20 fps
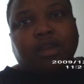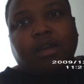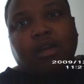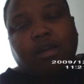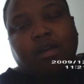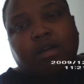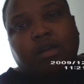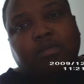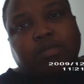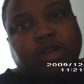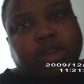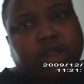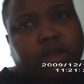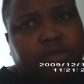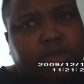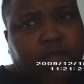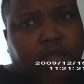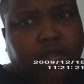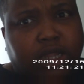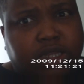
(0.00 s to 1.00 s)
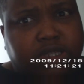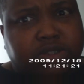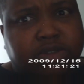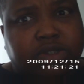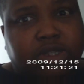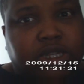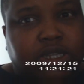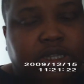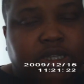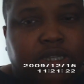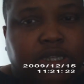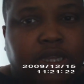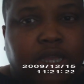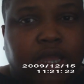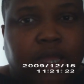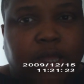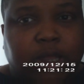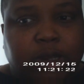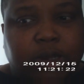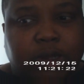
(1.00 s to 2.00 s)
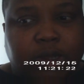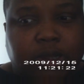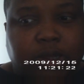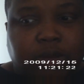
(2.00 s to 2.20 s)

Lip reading: that I'm talking to lately. And,